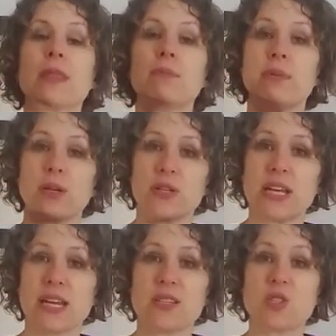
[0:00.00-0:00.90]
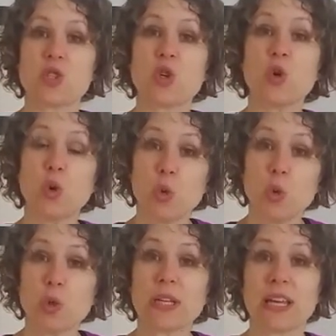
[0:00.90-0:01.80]
Bitter tastes
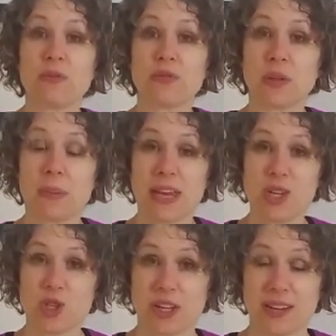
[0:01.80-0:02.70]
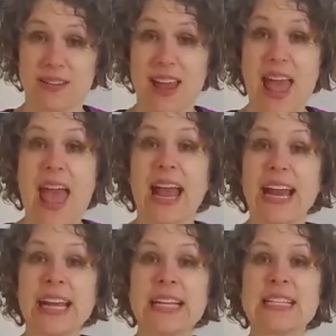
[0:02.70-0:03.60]
cool inflammation,
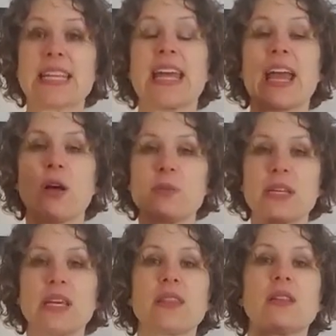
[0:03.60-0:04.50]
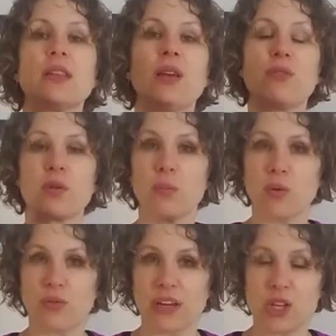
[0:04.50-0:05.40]
and they help to get the liver
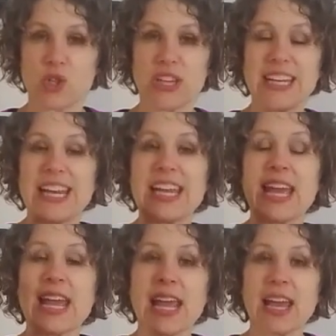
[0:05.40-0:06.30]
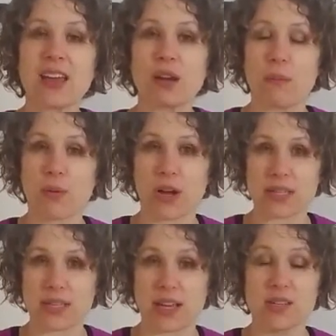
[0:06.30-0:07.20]
moving so that it can
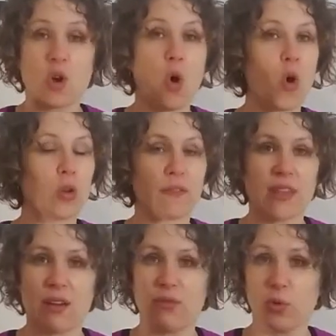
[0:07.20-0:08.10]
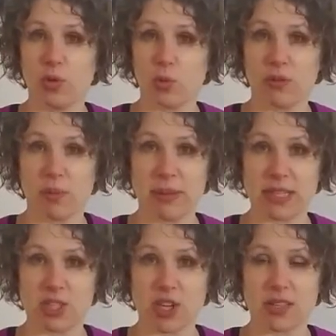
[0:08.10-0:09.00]
process all of that food that we've been
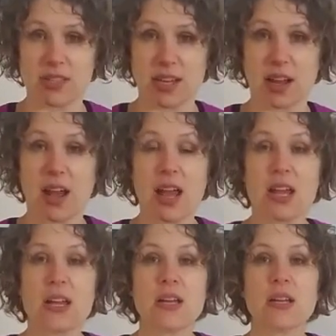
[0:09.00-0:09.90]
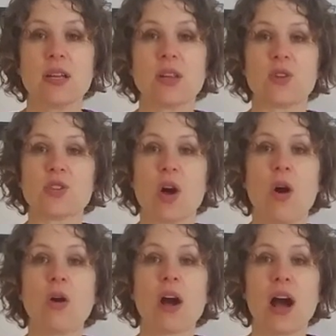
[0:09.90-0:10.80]
digesting. There's
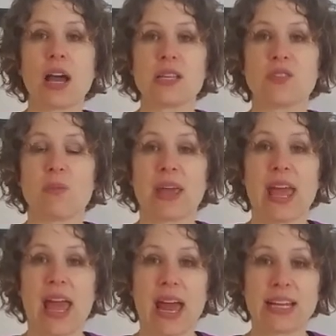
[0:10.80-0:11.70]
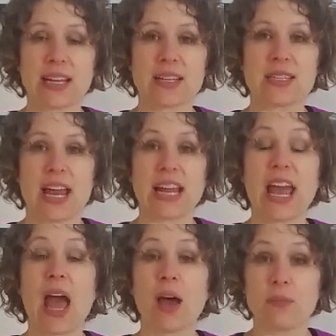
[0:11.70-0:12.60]
all kinds of mechanics and
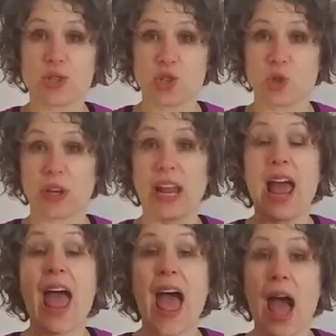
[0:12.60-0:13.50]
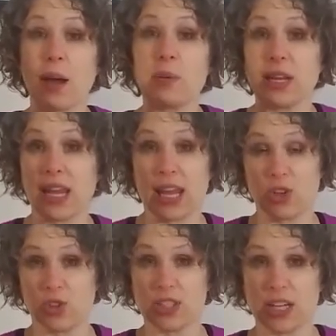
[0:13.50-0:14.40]
chemistry happening
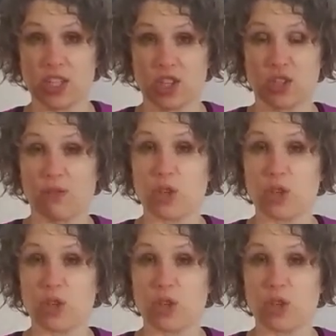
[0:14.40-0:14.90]
in your digestive